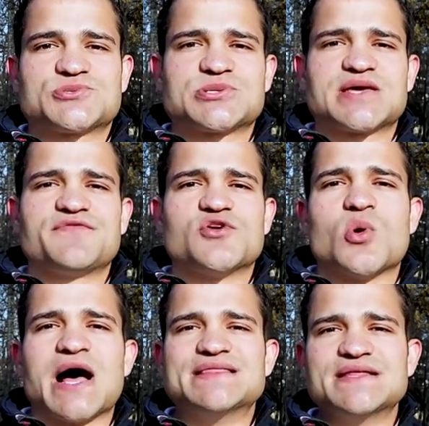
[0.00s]
just to give
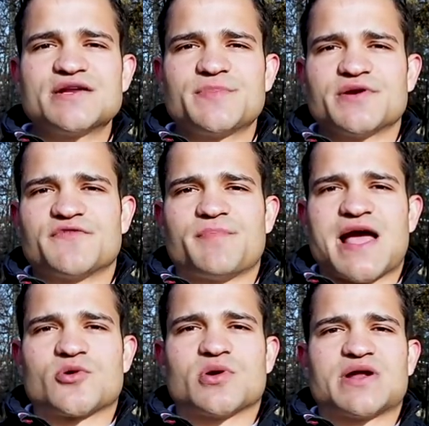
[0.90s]
you a little bit of a
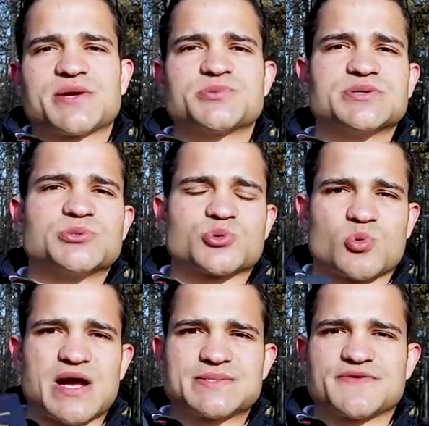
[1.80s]
background, I actually
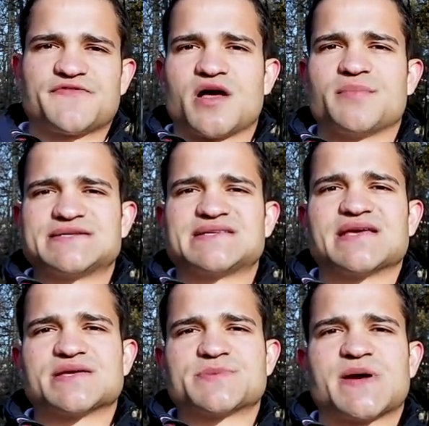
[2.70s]
tried to fly my
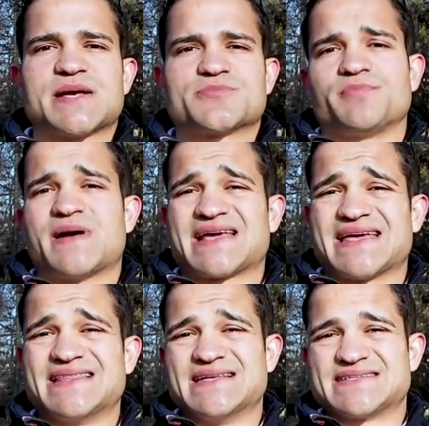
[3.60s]
St. Kitts passport
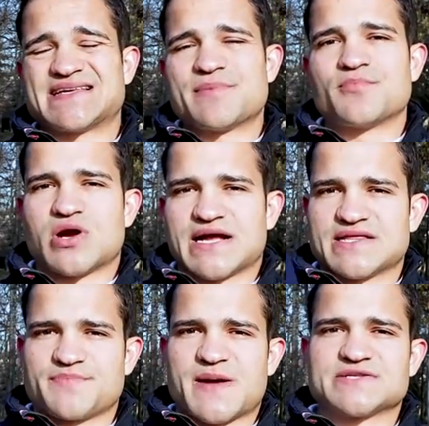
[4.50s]
back in December. I
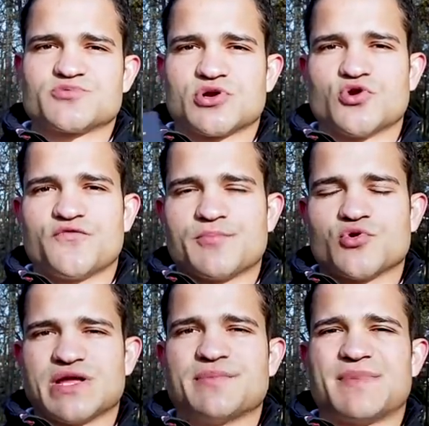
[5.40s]
got the passport in
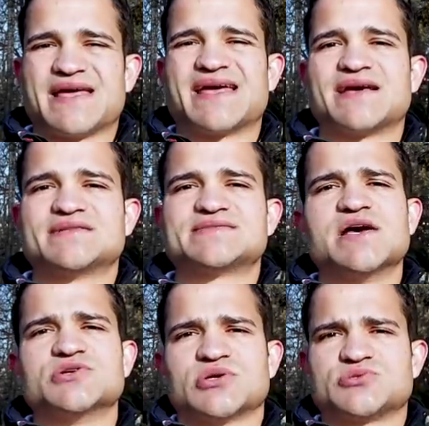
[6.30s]
November in my hands.
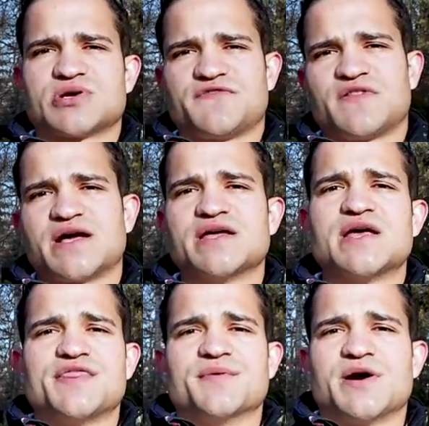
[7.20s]
So I tried to fly
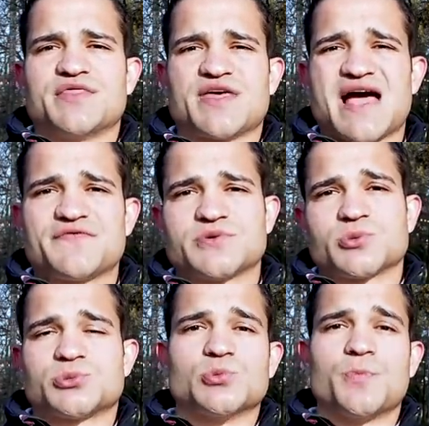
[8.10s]
the month
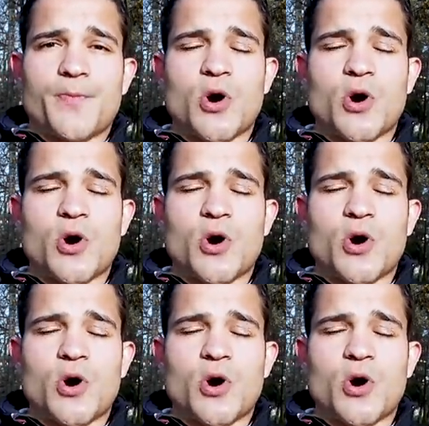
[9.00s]
after to